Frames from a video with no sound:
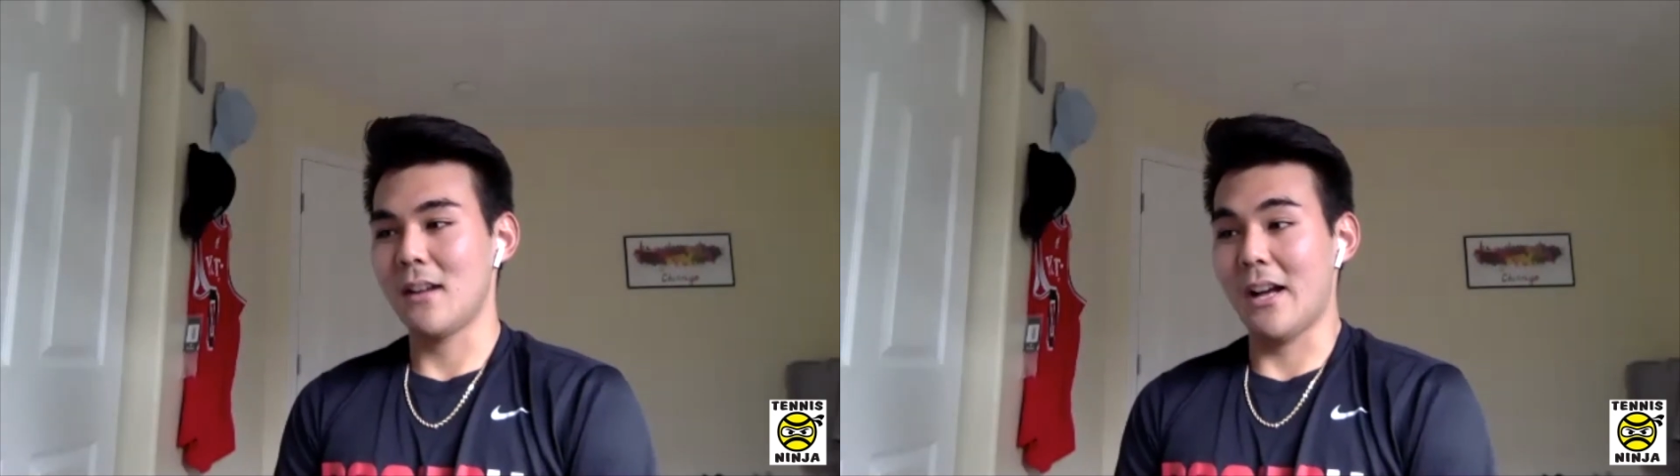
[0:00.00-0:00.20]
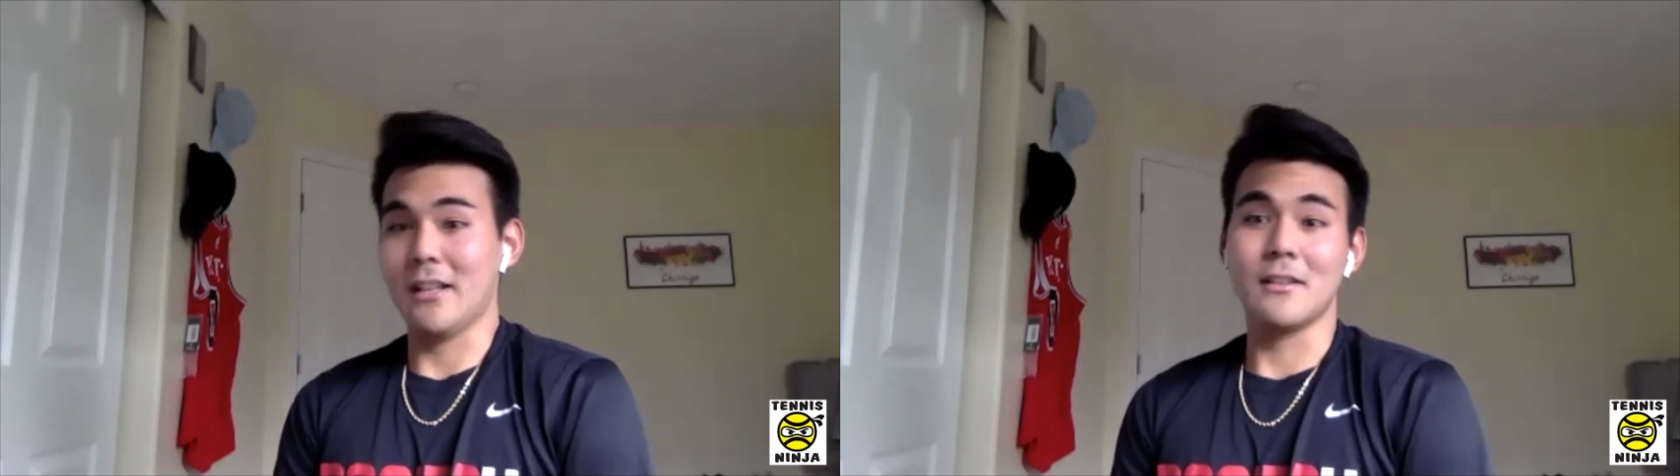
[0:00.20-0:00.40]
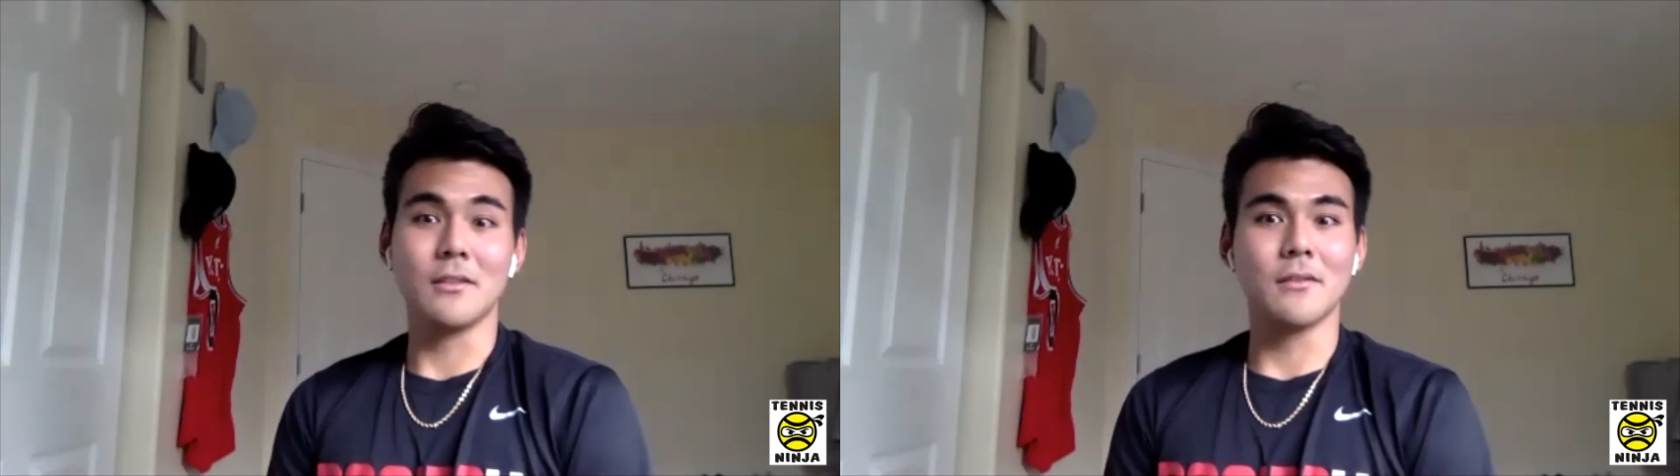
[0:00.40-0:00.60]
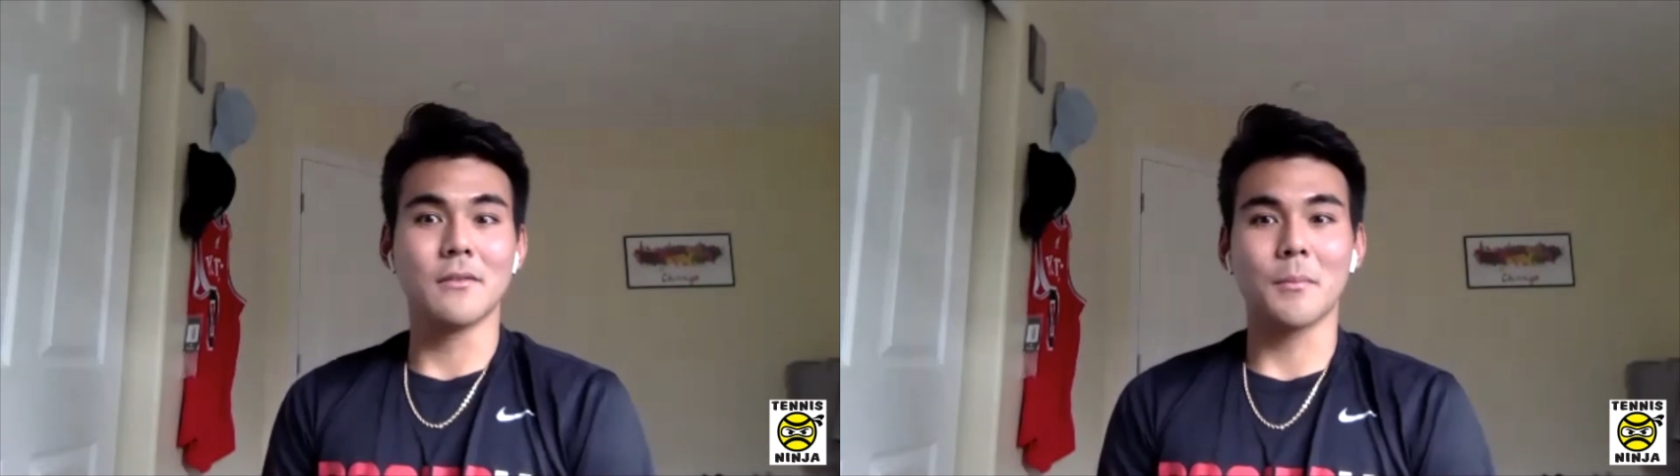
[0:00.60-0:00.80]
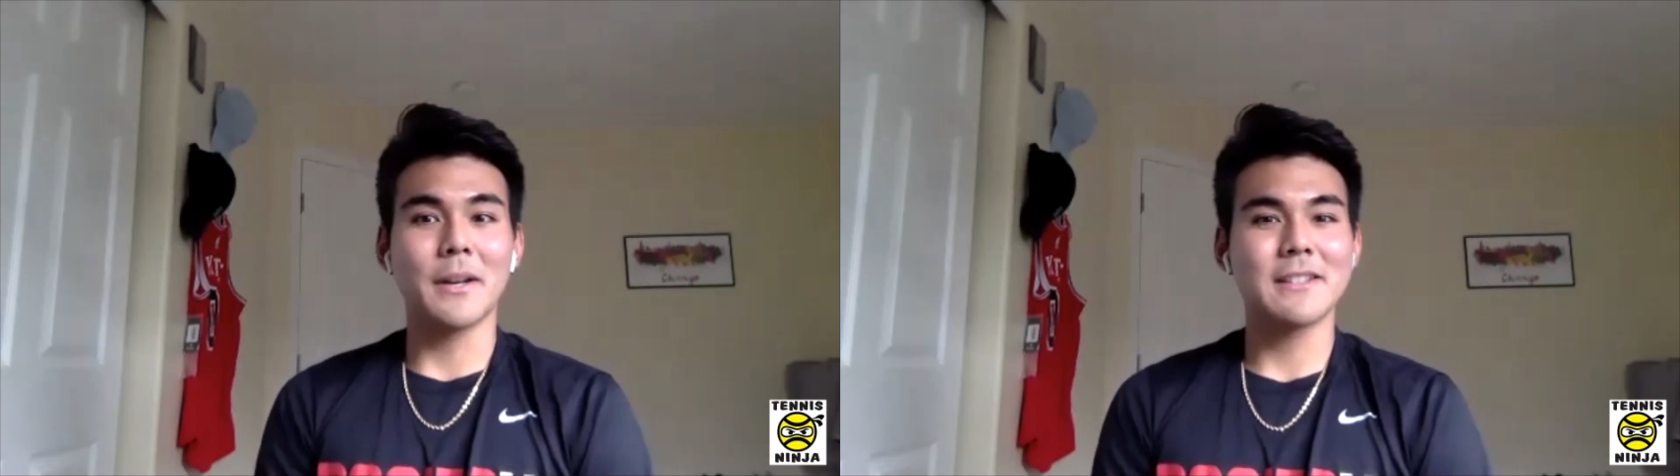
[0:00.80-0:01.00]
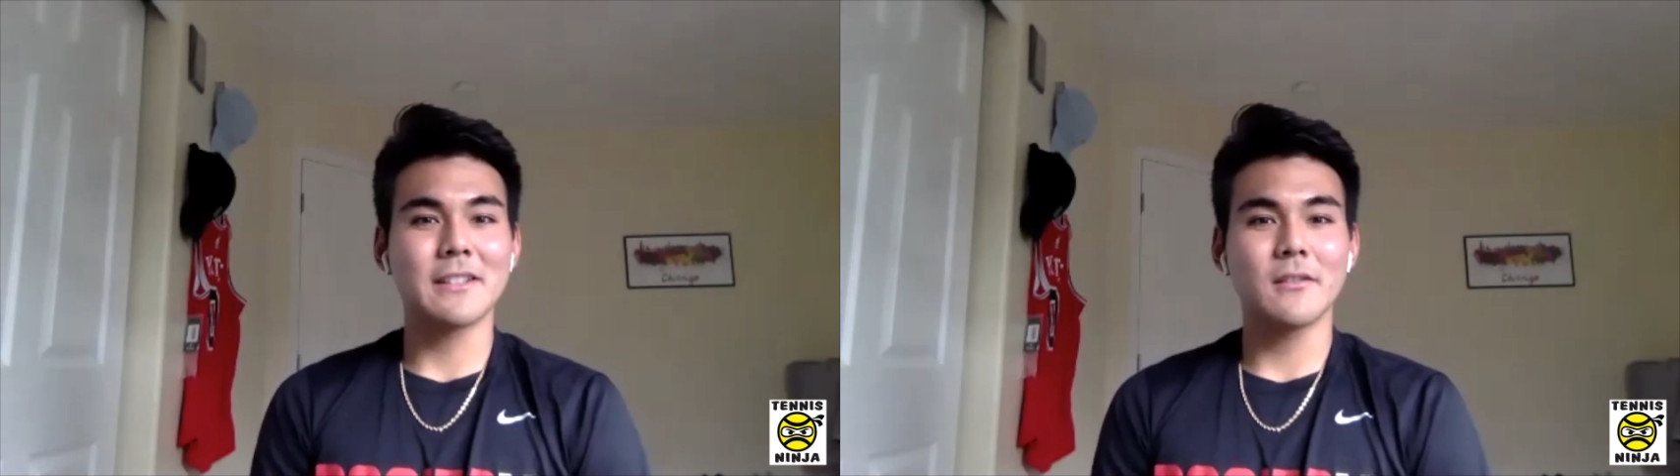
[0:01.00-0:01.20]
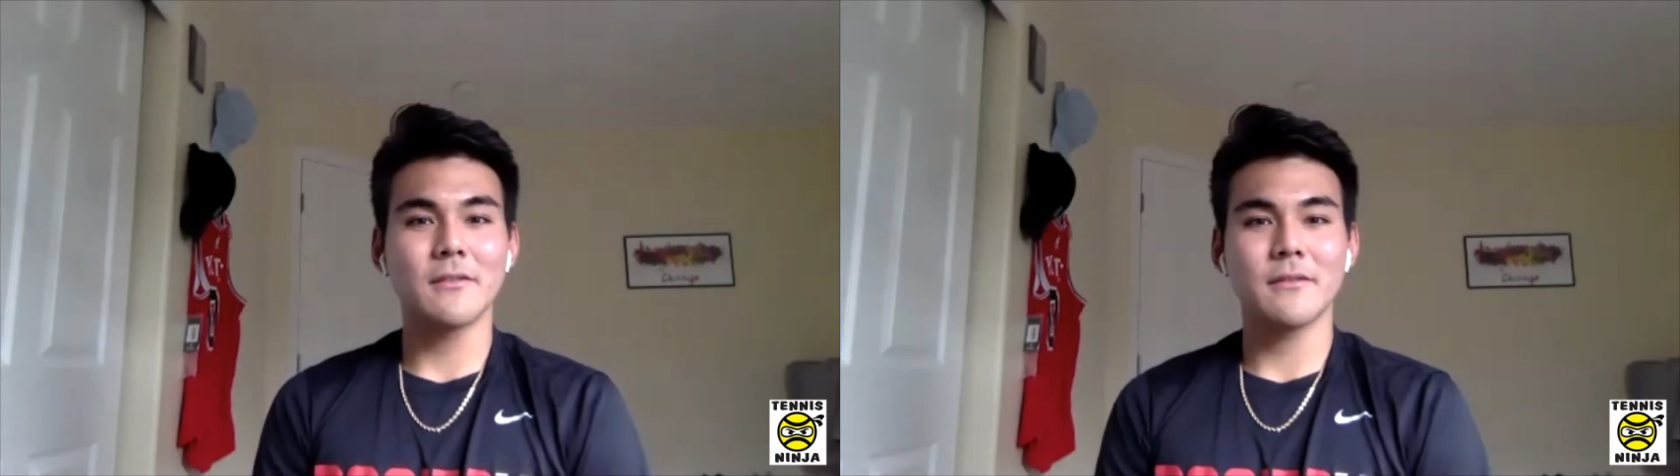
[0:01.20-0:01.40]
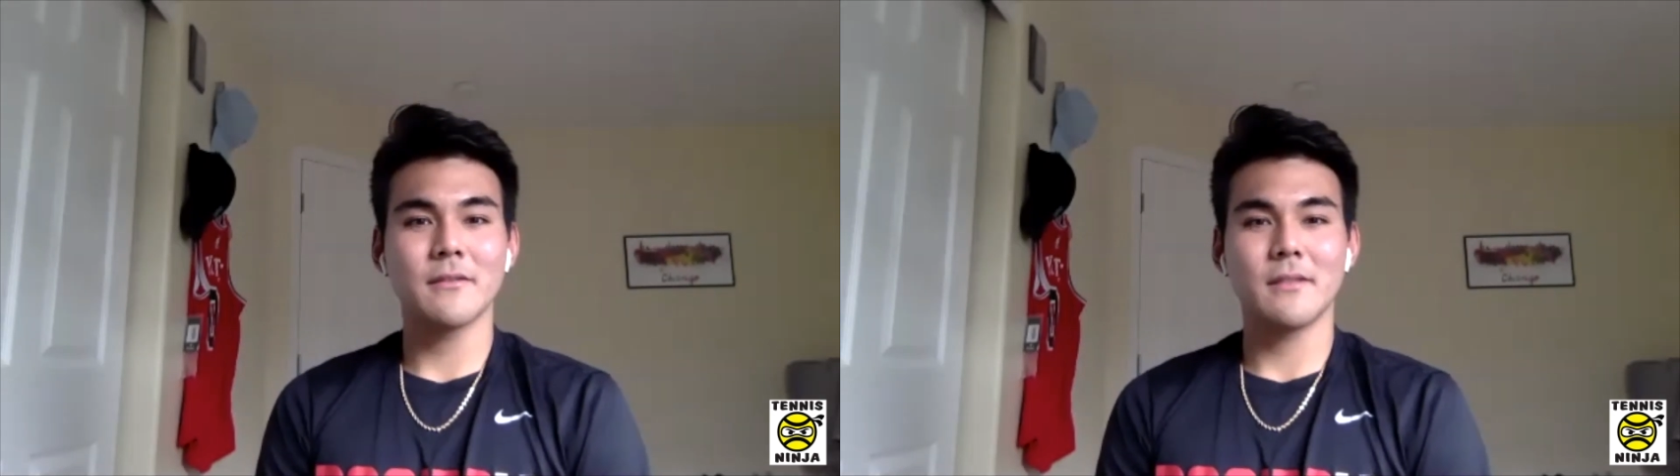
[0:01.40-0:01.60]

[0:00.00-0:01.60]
I can do for myself,